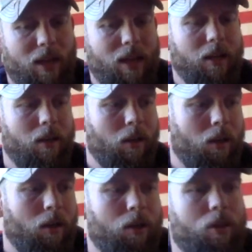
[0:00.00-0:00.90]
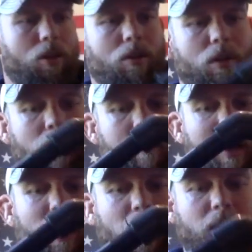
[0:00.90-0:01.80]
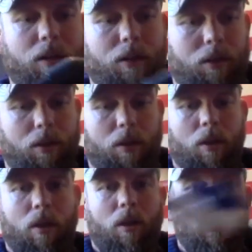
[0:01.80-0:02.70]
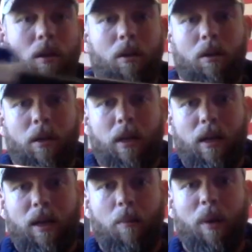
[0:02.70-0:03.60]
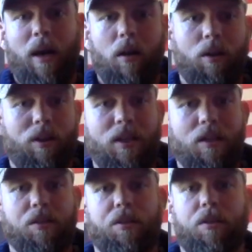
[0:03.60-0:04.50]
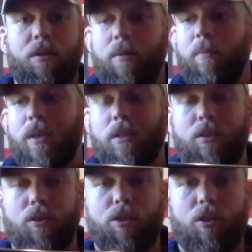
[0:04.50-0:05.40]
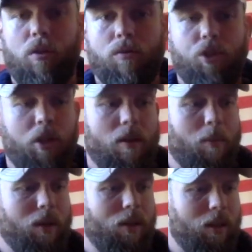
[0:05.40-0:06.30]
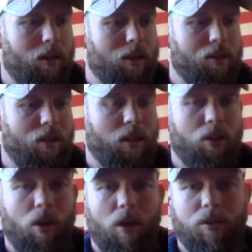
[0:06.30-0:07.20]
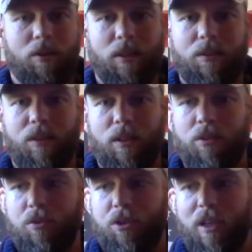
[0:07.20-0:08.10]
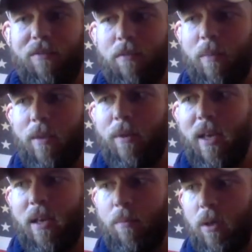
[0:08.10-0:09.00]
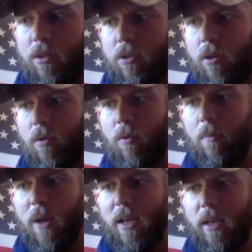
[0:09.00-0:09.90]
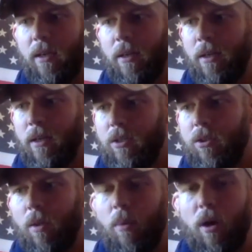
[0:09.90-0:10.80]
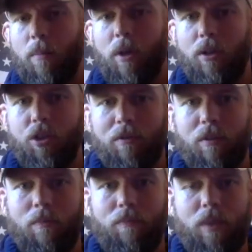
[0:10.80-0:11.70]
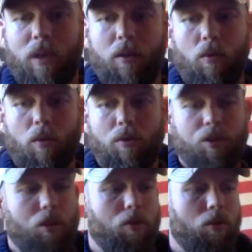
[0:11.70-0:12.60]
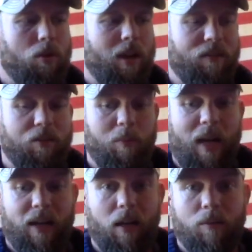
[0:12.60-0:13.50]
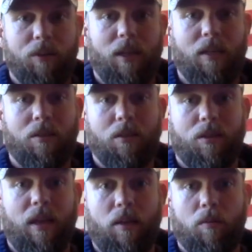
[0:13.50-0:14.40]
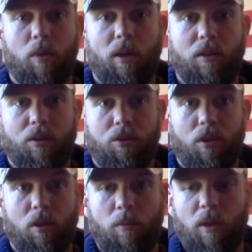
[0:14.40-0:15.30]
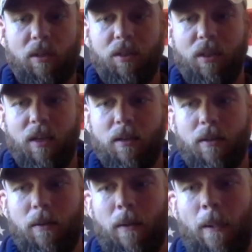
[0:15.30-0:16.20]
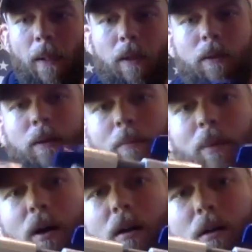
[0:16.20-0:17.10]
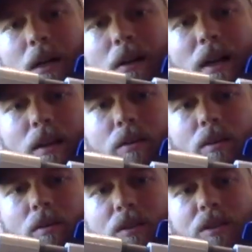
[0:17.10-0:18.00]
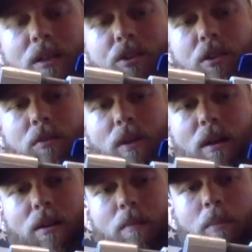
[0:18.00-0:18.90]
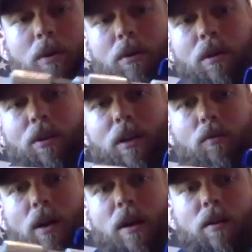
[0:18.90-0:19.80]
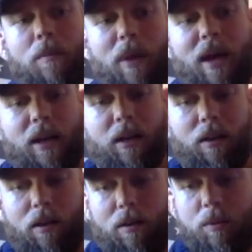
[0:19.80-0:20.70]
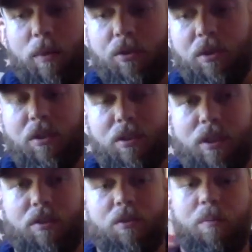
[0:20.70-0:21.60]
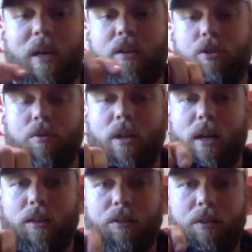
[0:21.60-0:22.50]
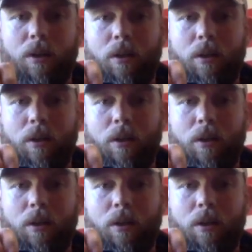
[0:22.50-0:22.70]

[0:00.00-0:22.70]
And you can get by. Now I got a pile of these because they're so cheap. I think this thing costs like $6 or $7, maybe $8 total to make. So I bought a bunch of them in order to have some backups in case this handle breaks, this trigger breaks again. But I like the little extension rather than putting the thing right on the back, especially since I use the banjo locks.